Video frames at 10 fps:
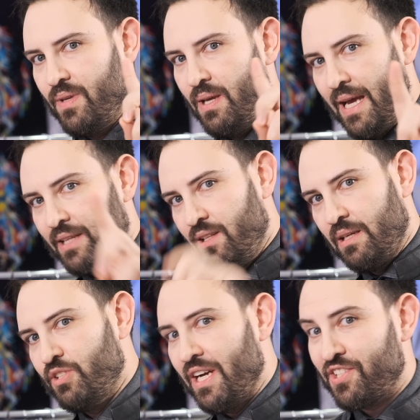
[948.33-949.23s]
Handling
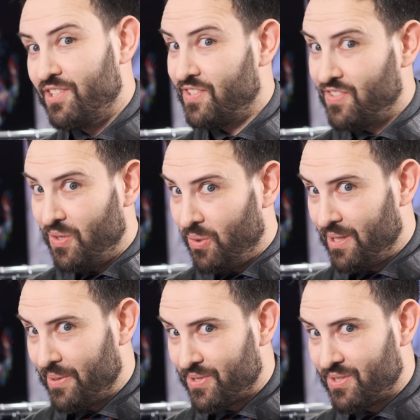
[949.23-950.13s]
objections is a whole
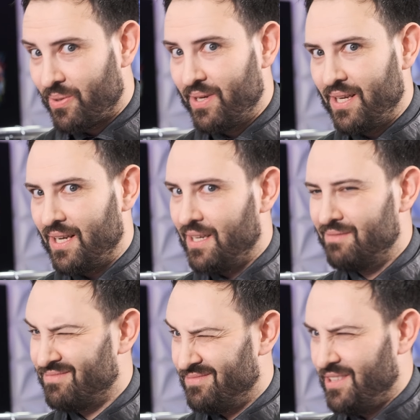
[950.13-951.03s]
other story, and I got
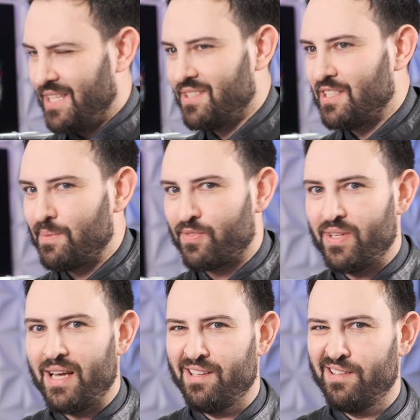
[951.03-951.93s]
lots of tips for
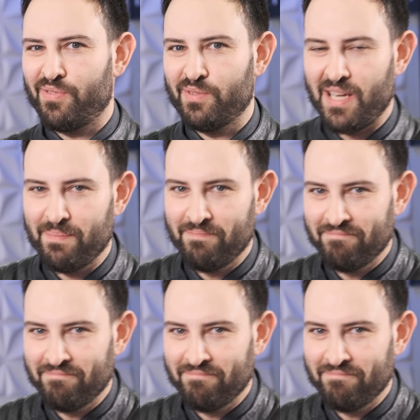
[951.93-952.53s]
that in a different time.